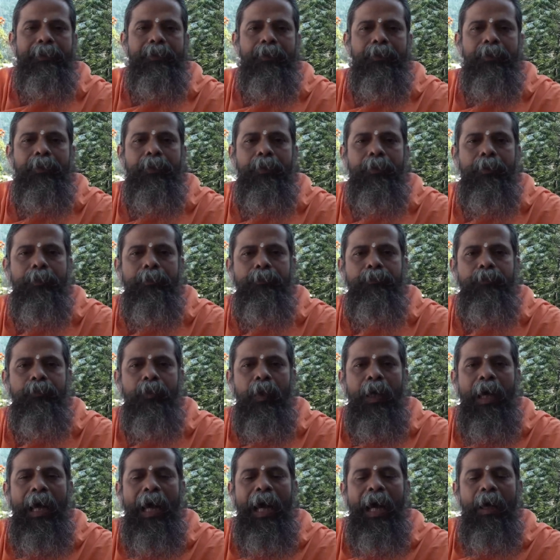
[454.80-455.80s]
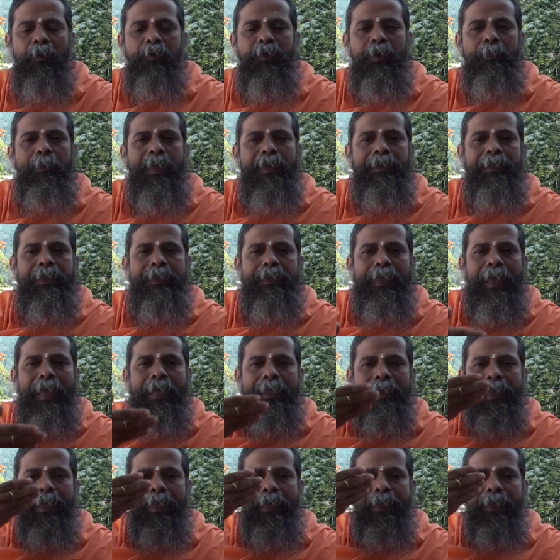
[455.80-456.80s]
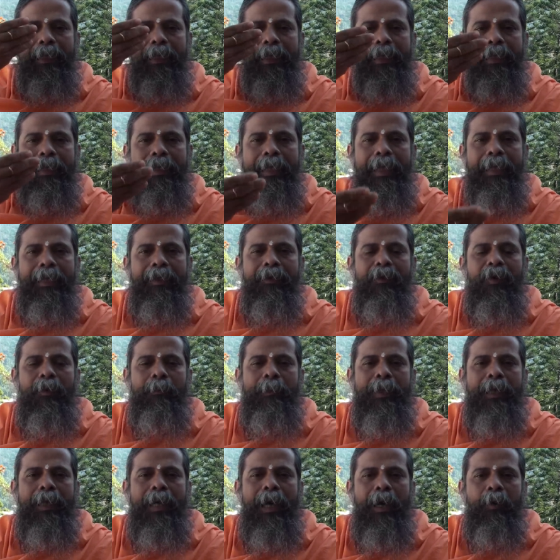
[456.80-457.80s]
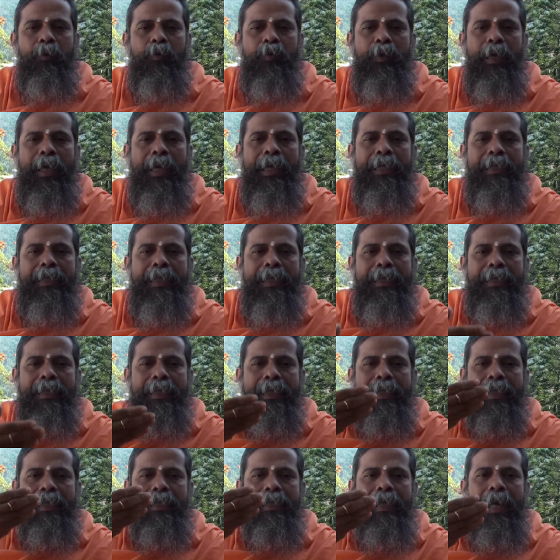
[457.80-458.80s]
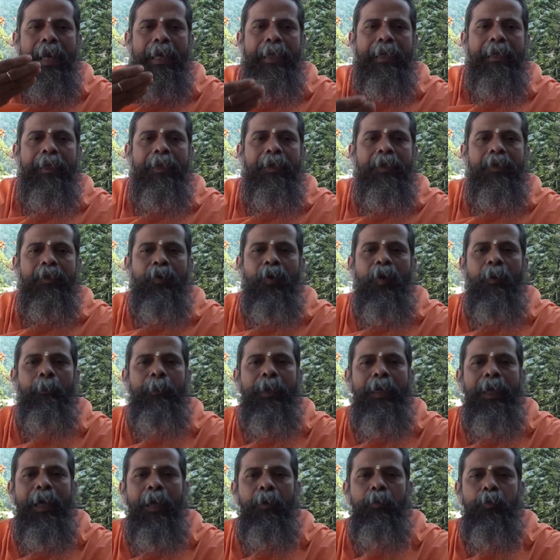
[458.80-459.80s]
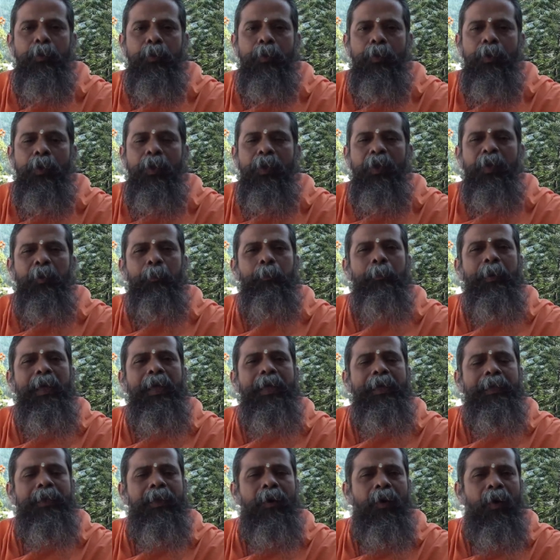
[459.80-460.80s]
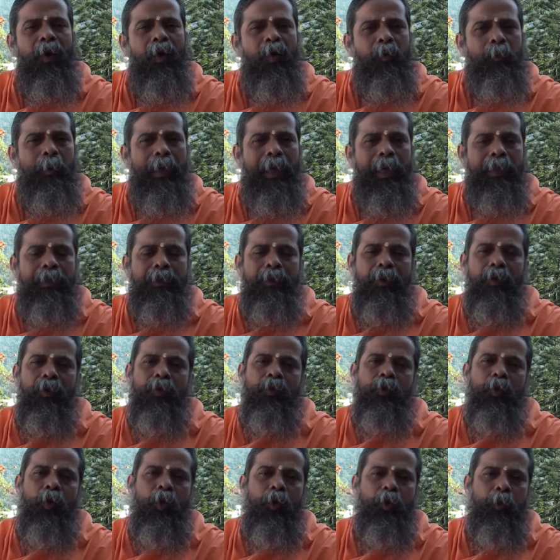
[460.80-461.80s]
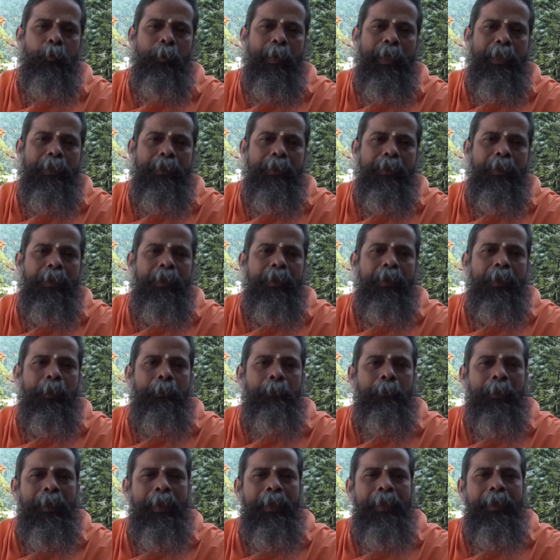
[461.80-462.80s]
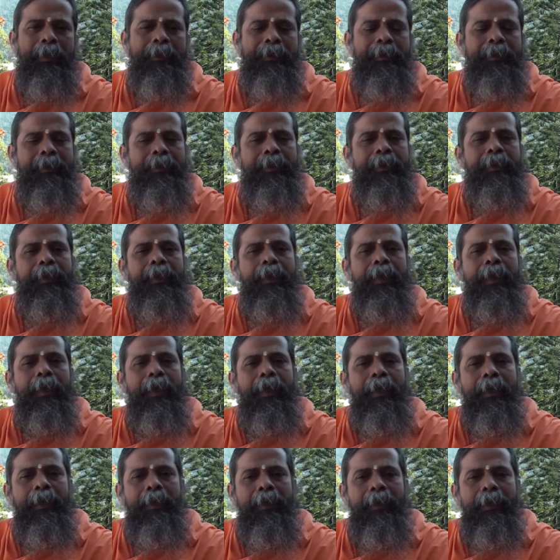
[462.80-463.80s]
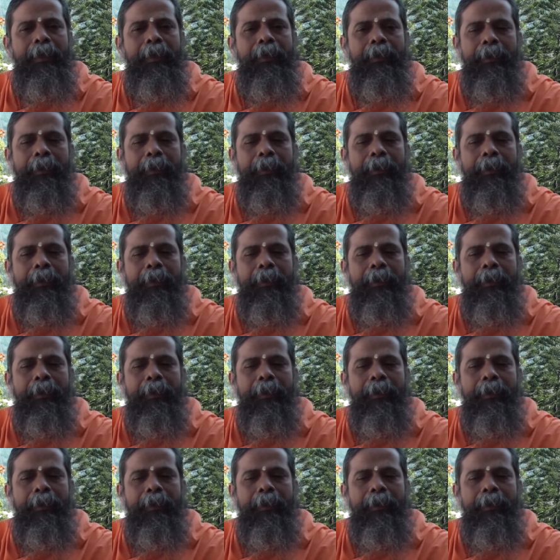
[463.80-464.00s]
chakra. How the breath is entering in and coming out, entering in and coming out. Be it long breath or short breath, be it in